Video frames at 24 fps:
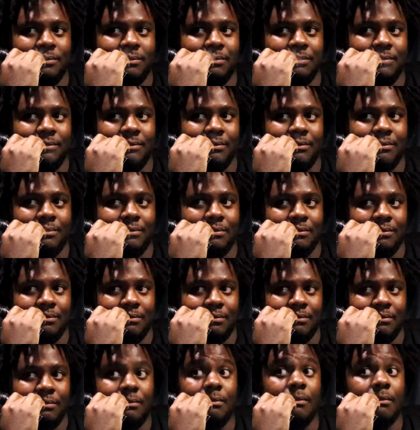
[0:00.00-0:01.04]
them trucks.
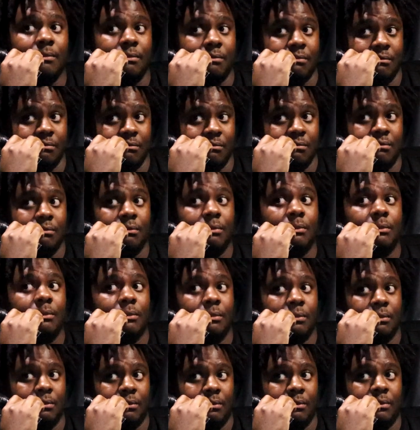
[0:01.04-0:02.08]
They smashing them
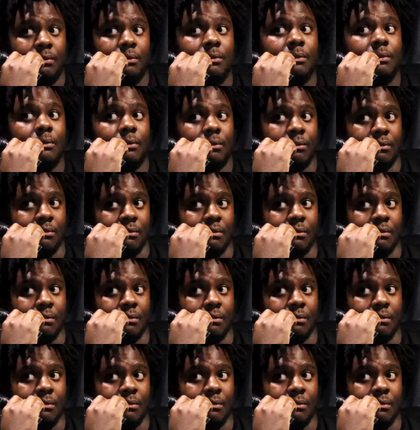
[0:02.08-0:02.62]
trucks, man.